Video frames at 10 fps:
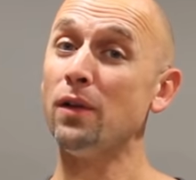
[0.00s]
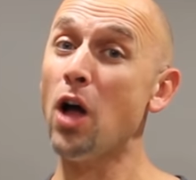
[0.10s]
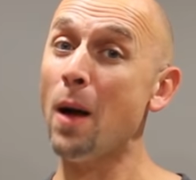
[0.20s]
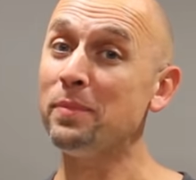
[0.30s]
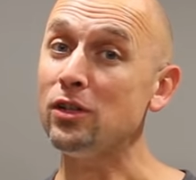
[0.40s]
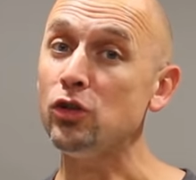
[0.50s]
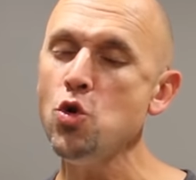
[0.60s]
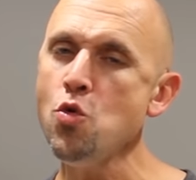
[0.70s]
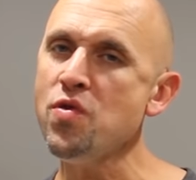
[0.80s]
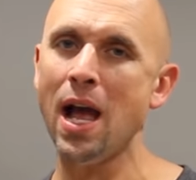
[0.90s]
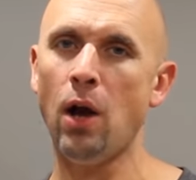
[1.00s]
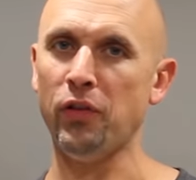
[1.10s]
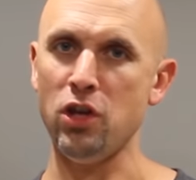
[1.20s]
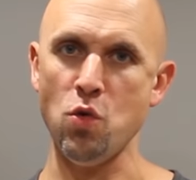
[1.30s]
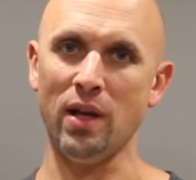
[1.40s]
of up to
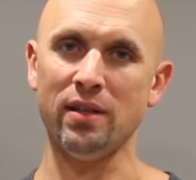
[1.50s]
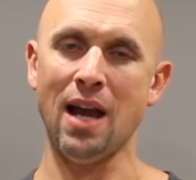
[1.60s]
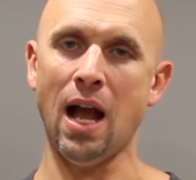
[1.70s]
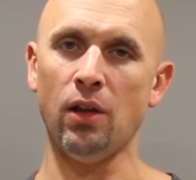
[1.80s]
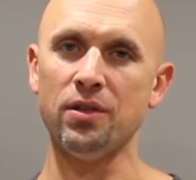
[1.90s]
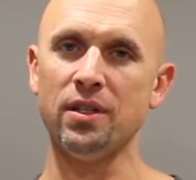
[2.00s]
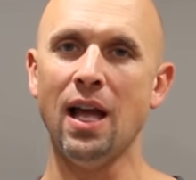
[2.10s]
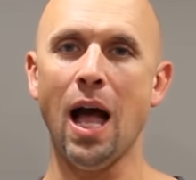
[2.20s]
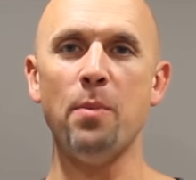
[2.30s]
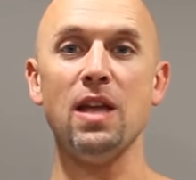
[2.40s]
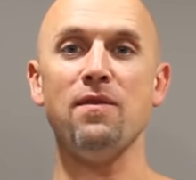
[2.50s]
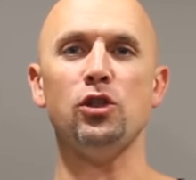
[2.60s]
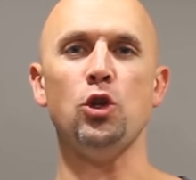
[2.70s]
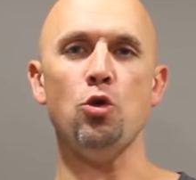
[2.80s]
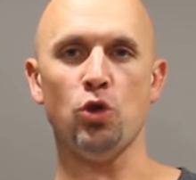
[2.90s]
2,000 US dollars, I'm gonna give you
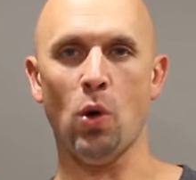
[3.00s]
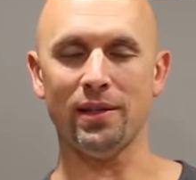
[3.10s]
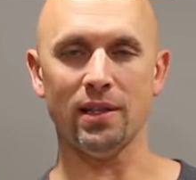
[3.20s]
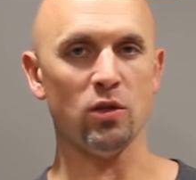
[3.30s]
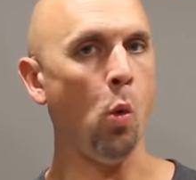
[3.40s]
two choices.